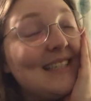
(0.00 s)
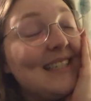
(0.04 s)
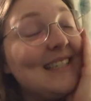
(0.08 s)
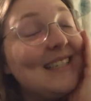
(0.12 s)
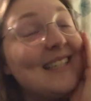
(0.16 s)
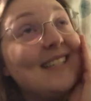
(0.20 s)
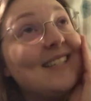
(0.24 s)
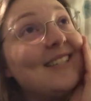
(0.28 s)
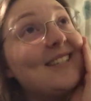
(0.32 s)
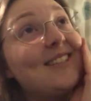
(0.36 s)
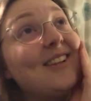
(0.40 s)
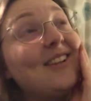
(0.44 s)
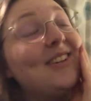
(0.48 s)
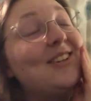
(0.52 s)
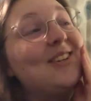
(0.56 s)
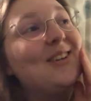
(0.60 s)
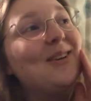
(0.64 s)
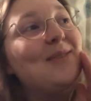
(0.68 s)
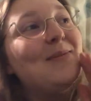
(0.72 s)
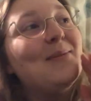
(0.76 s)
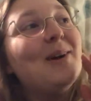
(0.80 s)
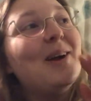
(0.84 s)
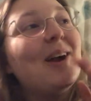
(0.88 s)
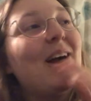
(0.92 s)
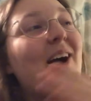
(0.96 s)
it's such a
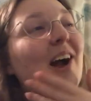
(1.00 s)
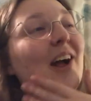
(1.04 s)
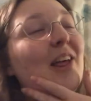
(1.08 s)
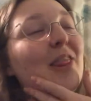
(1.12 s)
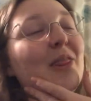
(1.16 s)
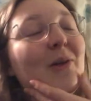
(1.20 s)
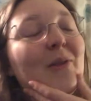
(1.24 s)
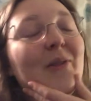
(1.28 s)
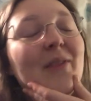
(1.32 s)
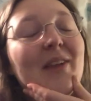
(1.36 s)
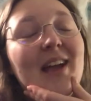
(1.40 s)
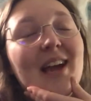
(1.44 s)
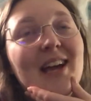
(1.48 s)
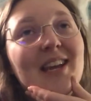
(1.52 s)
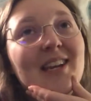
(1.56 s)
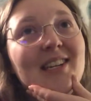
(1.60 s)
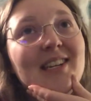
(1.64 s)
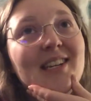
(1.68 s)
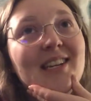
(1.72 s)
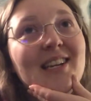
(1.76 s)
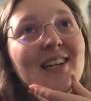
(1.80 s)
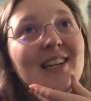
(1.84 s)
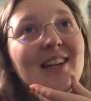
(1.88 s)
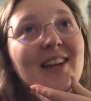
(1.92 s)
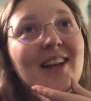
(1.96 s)
good book. I thought the
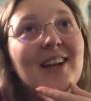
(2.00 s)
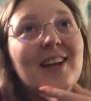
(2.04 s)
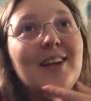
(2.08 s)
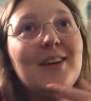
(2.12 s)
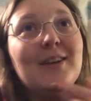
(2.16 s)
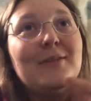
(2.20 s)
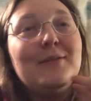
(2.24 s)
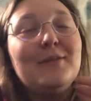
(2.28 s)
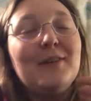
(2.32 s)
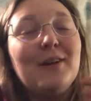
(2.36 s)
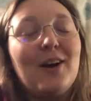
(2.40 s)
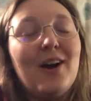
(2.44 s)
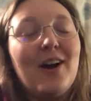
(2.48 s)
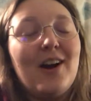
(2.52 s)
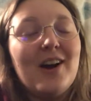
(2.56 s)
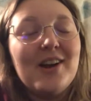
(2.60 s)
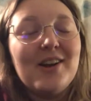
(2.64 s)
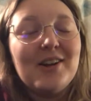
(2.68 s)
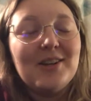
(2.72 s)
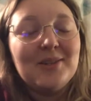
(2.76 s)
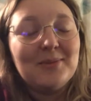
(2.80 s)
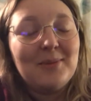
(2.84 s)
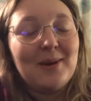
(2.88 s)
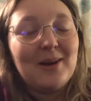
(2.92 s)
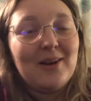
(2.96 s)
ending, like, for Kaya
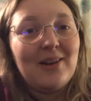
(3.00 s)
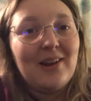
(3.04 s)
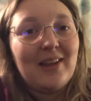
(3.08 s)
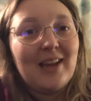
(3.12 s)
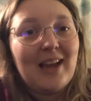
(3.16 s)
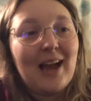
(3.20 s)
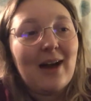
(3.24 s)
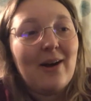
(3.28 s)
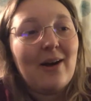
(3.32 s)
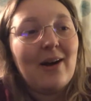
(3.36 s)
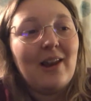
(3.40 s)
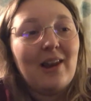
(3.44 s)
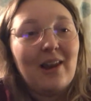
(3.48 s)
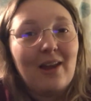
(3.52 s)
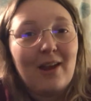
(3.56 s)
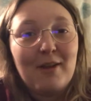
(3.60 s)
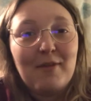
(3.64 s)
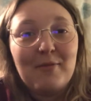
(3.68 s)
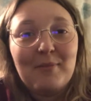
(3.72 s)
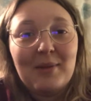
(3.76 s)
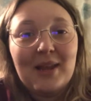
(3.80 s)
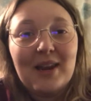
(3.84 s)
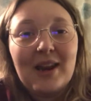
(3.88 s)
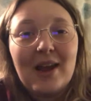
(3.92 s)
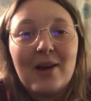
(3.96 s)
as well, like, how her
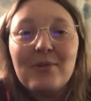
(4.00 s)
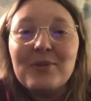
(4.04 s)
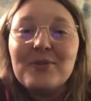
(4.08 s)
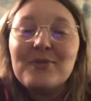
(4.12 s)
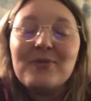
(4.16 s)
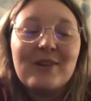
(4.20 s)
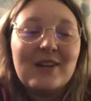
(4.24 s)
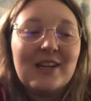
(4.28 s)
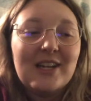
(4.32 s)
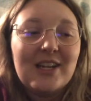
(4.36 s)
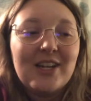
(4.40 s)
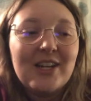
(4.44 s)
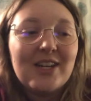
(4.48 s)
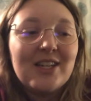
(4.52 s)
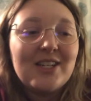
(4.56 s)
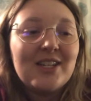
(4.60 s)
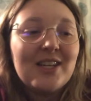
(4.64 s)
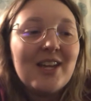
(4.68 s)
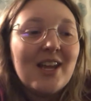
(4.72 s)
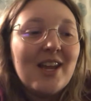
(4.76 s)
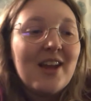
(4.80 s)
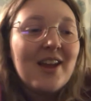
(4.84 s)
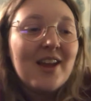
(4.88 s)
life played out was really good.